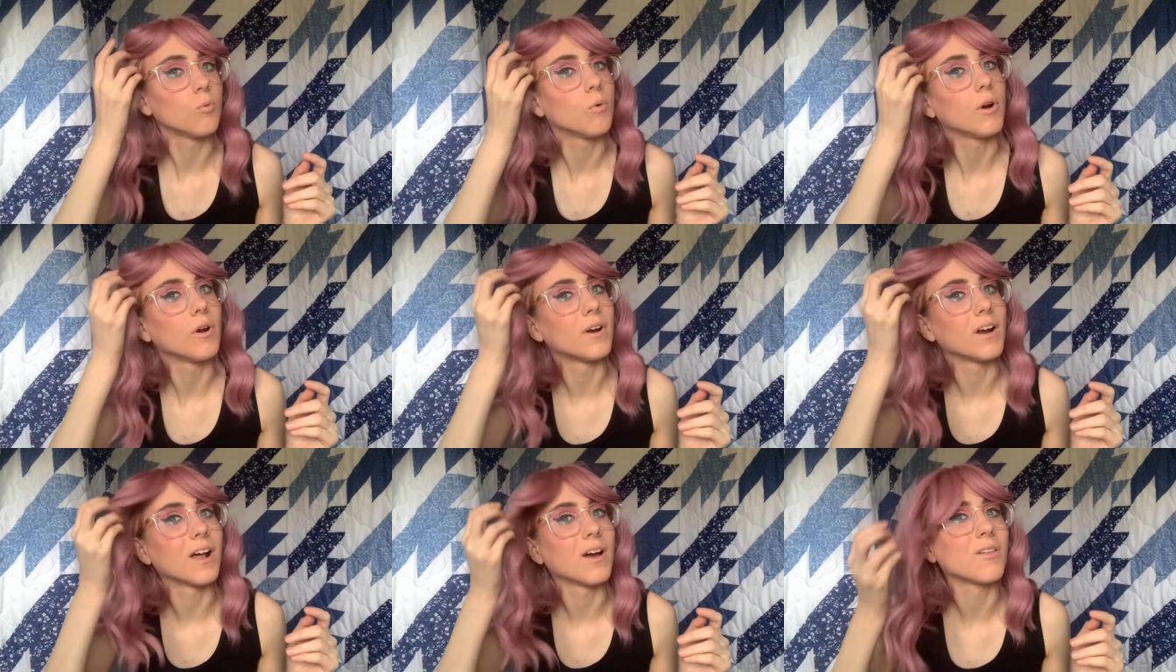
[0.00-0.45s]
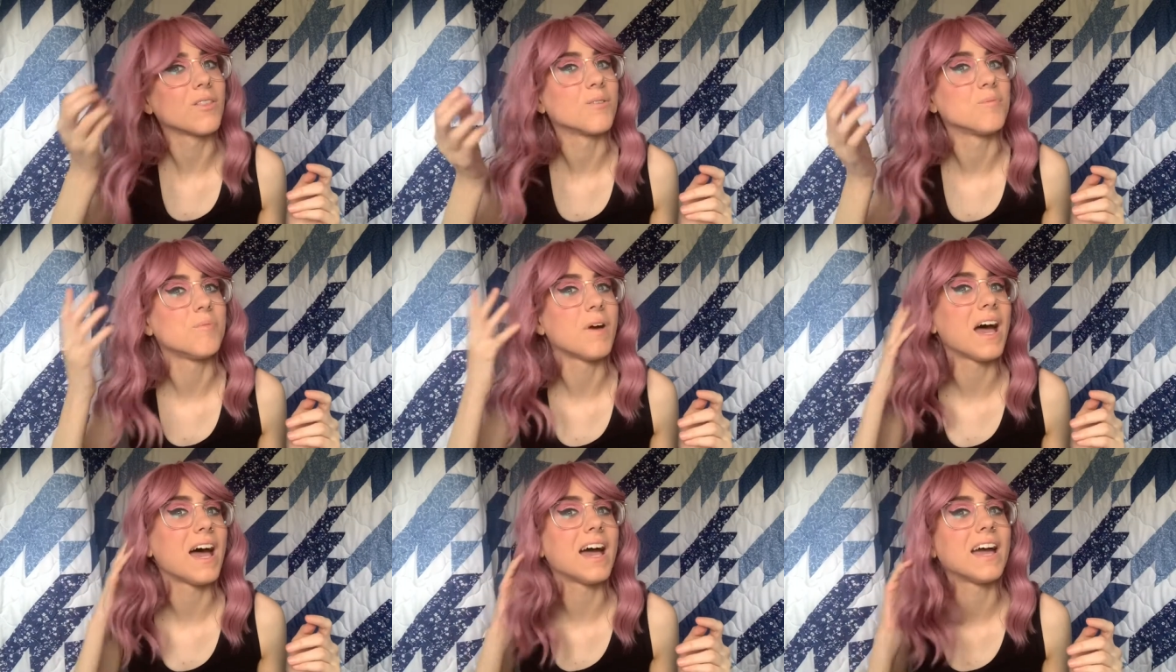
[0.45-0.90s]
wear it out of the
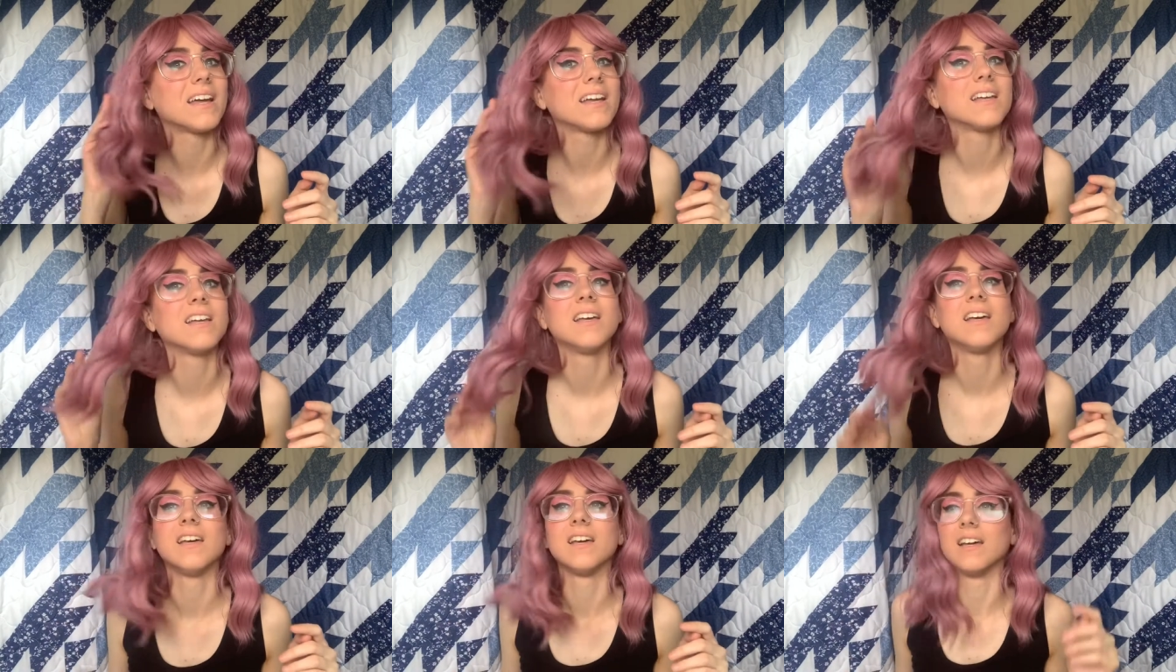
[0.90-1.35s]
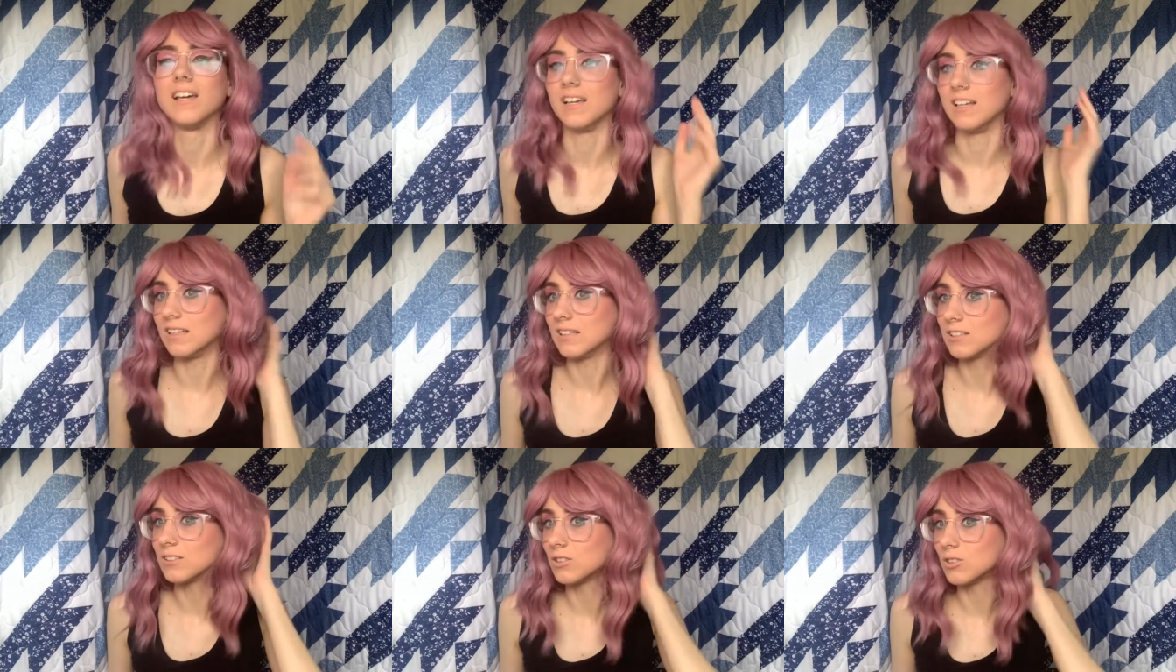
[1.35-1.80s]
bag.
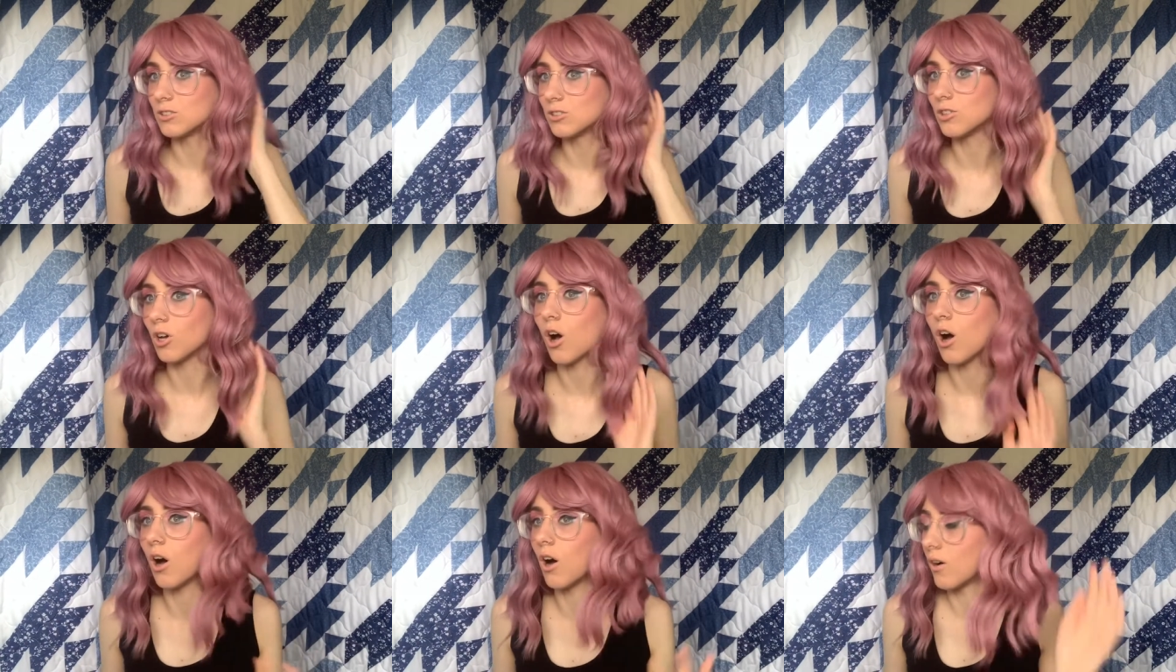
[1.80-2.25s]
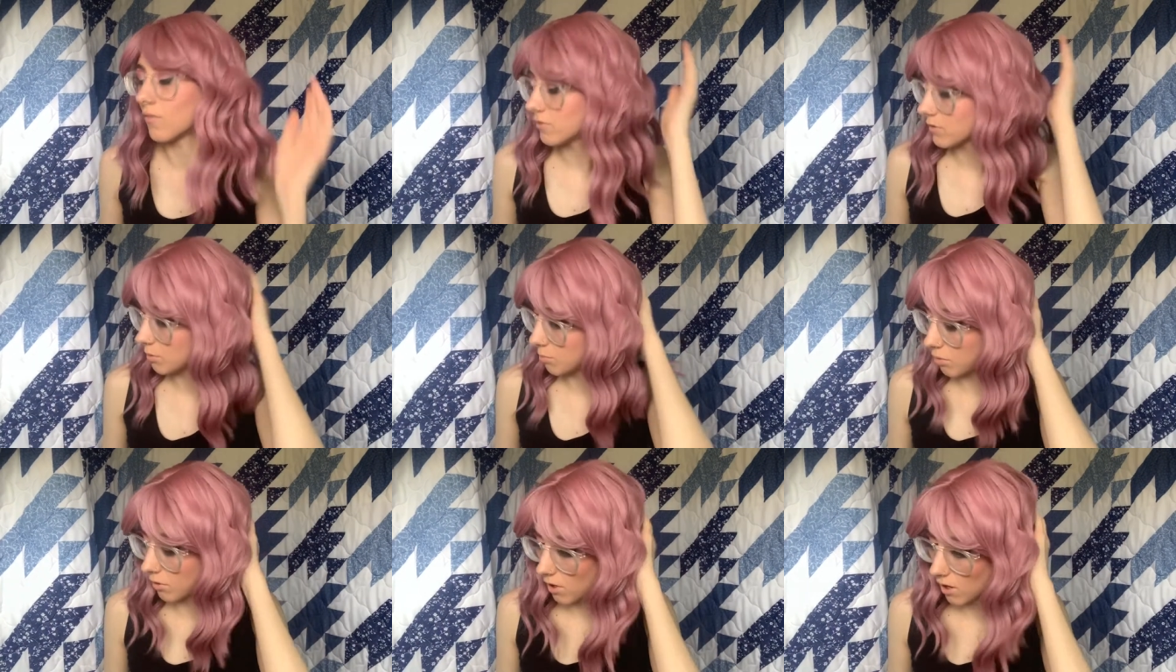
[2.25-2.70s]
It's
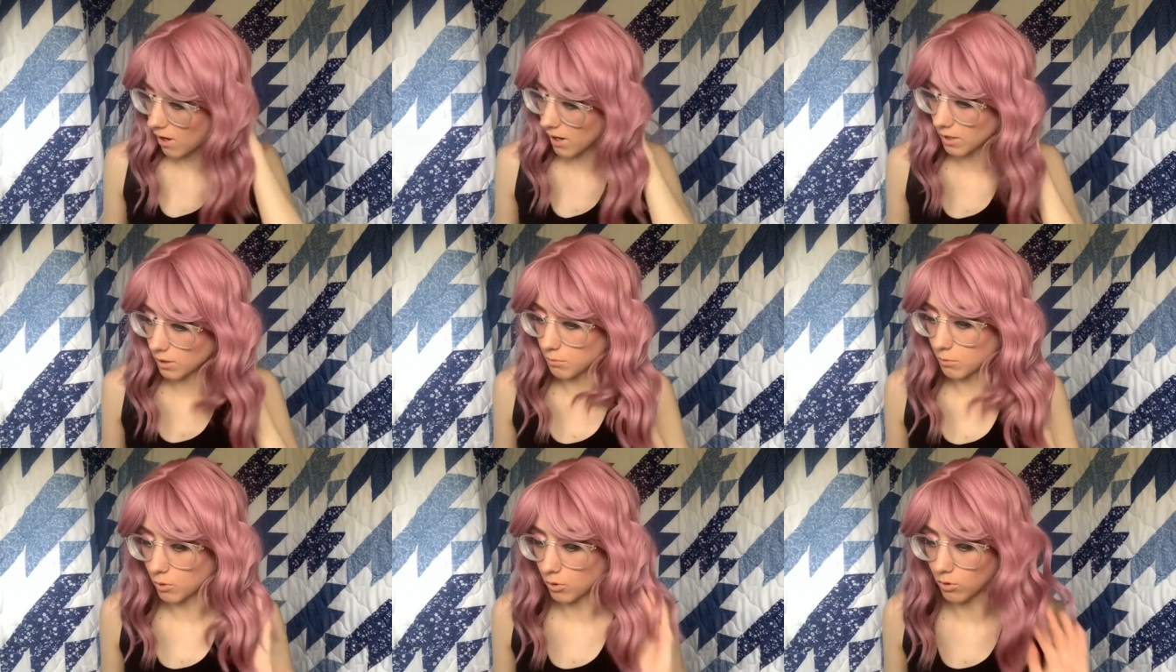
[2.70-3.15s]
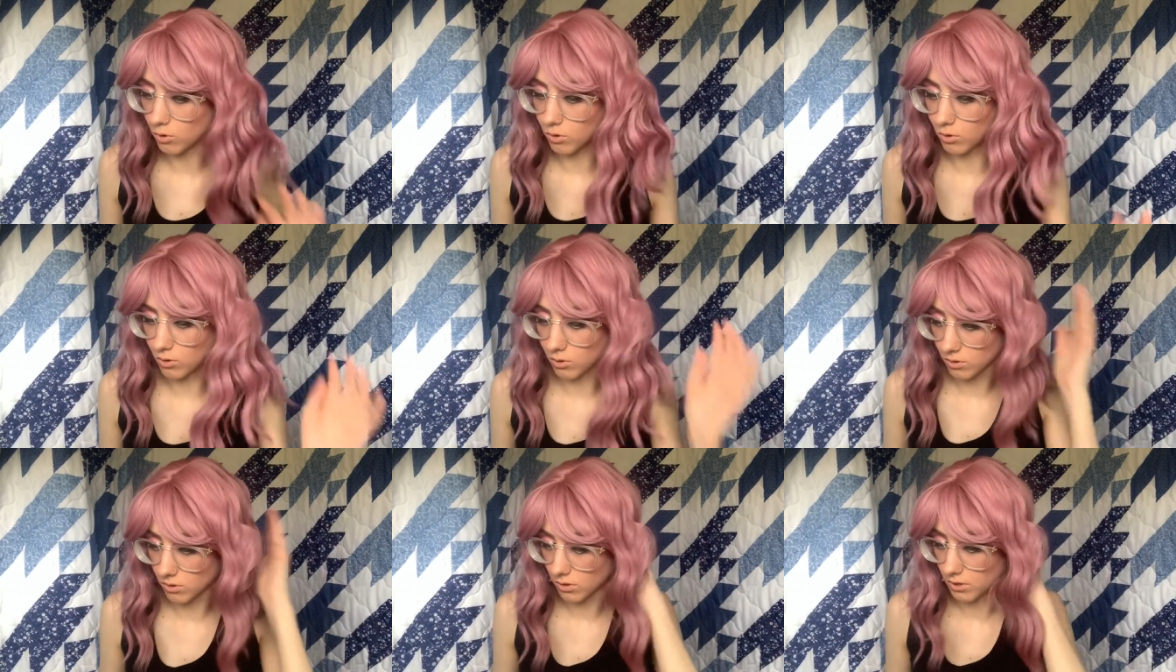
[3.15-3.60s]
soft,
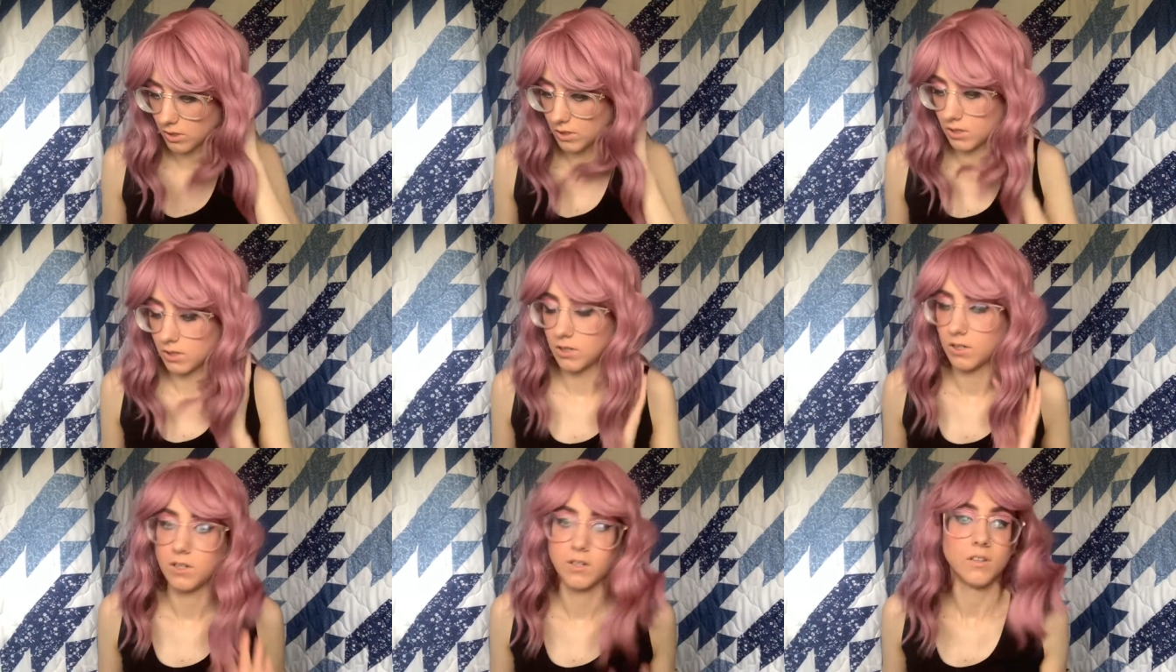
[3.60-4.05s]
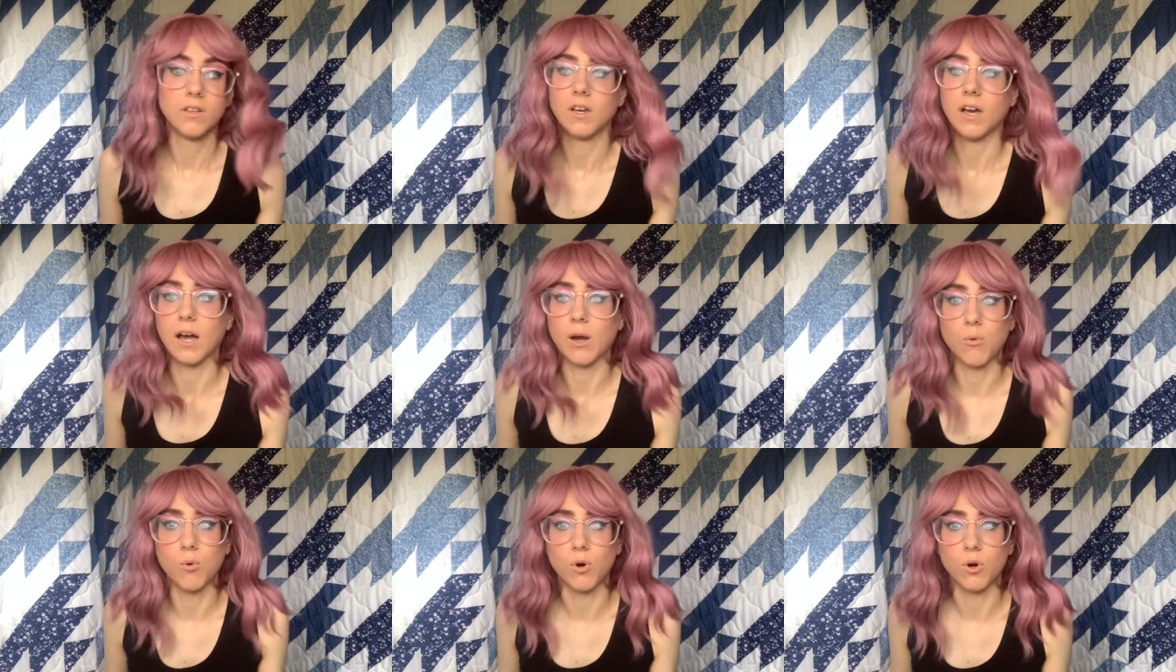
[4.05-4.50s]
pliable.
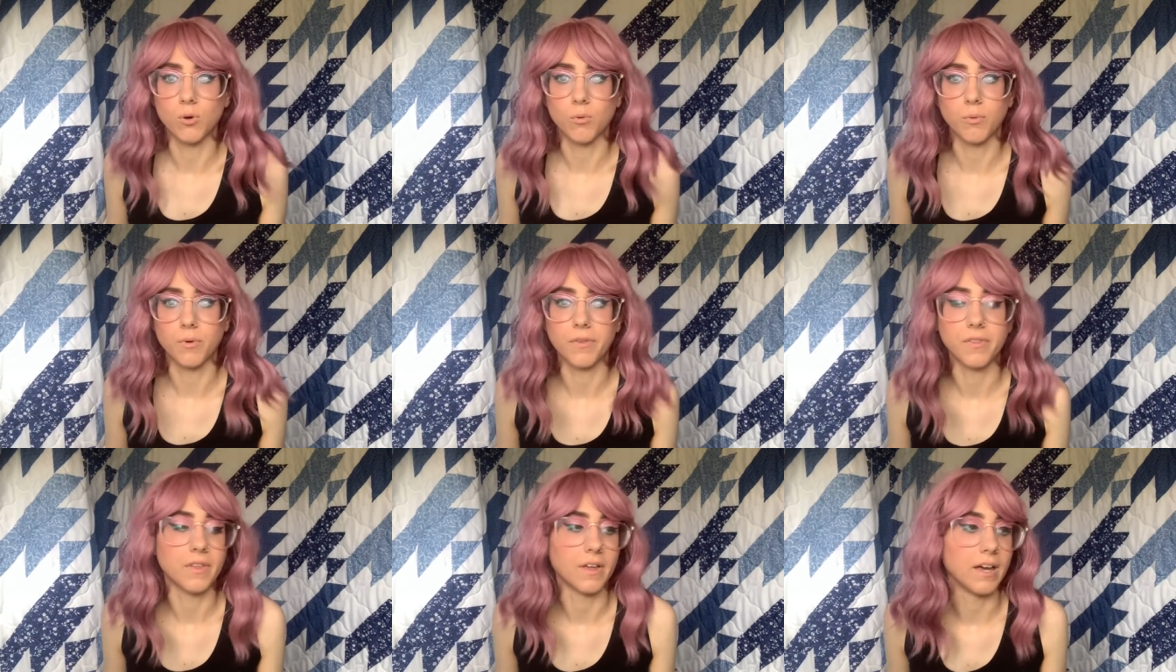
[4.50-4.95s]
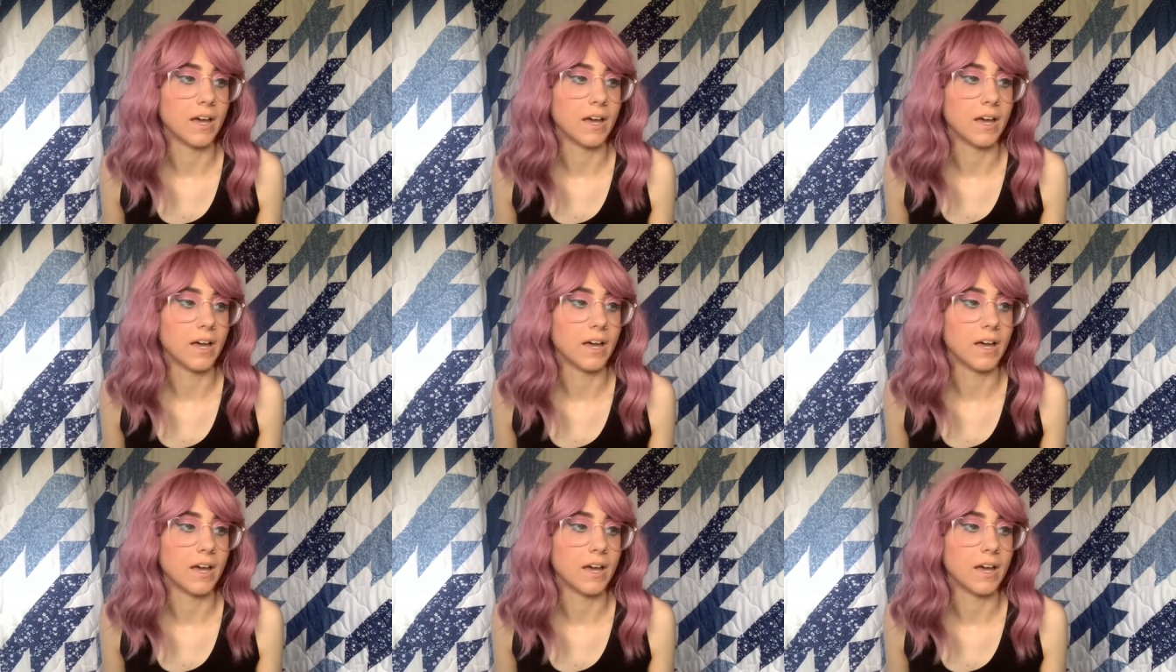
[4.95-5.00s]
I wore it with a